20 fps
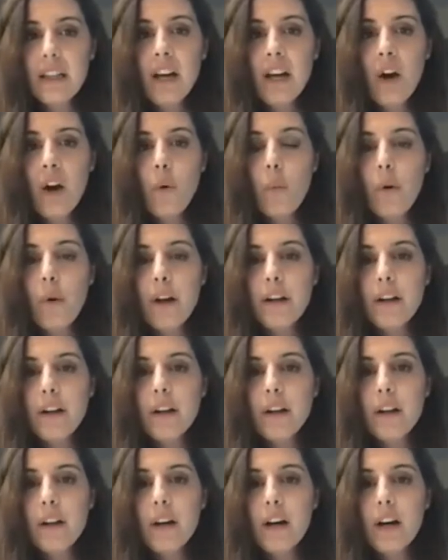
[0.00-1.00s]
when
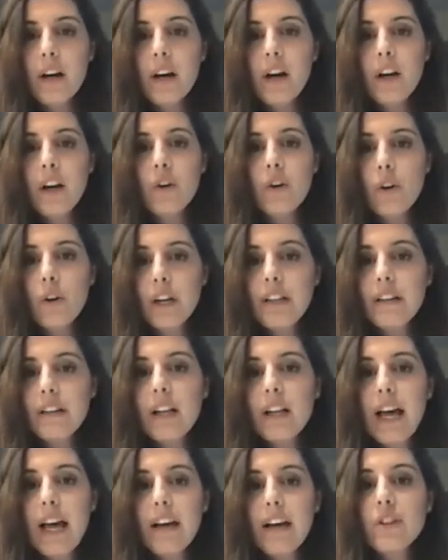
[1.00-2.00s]
Koaik et al.
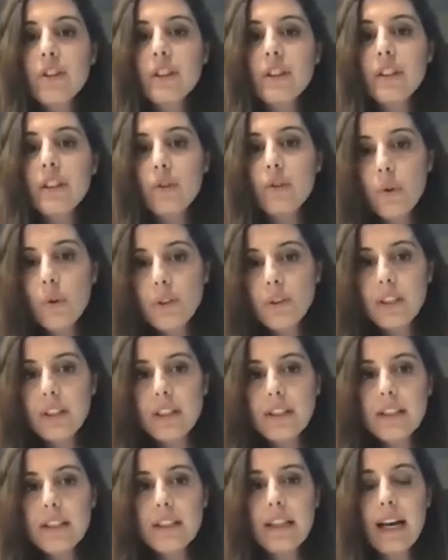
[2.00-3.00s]
Actually
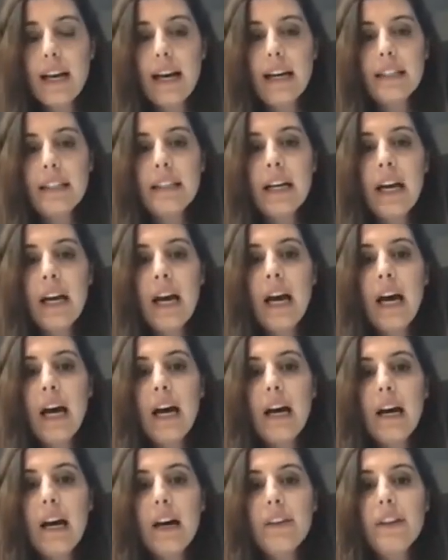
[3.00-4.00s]
noticed that
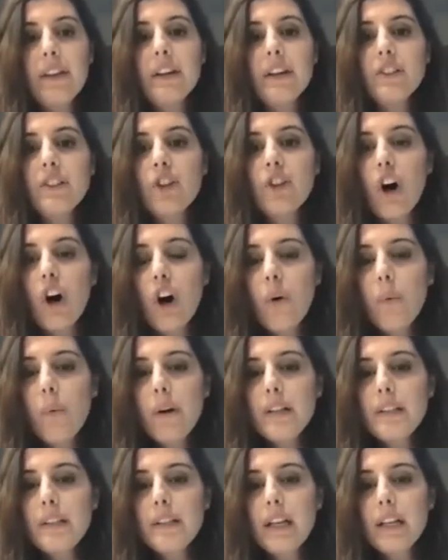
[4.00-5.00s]
there is always an